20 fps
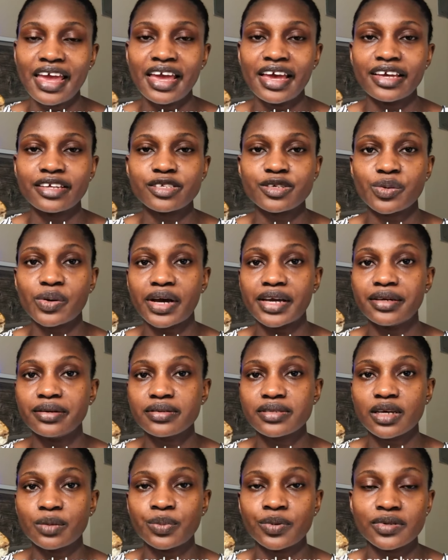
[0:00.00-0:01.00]
and so I
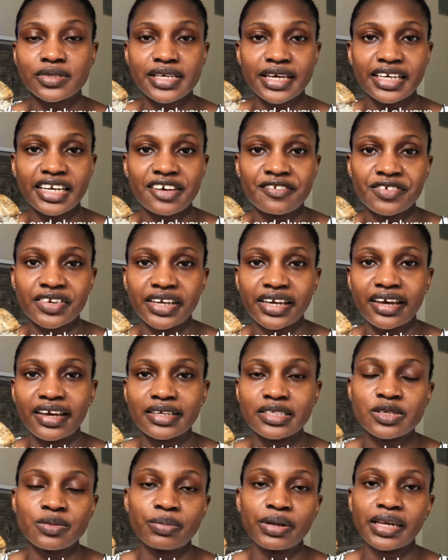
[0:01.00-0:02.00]
use apple cider
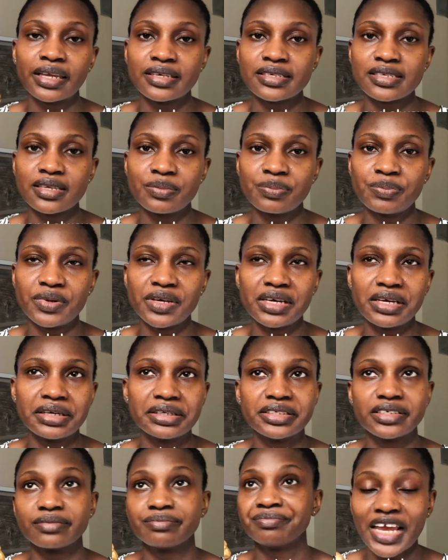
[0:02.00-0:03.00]
vinegar to balance the
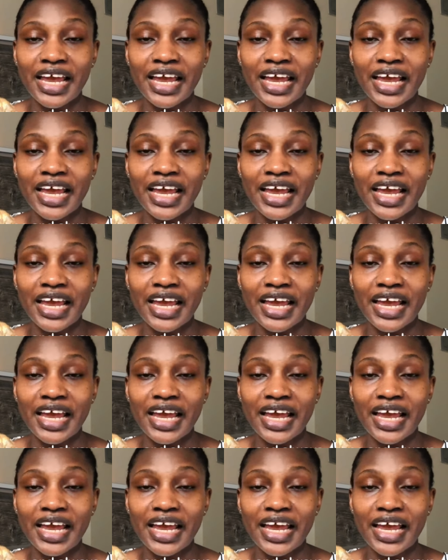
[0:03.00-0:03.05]
pH.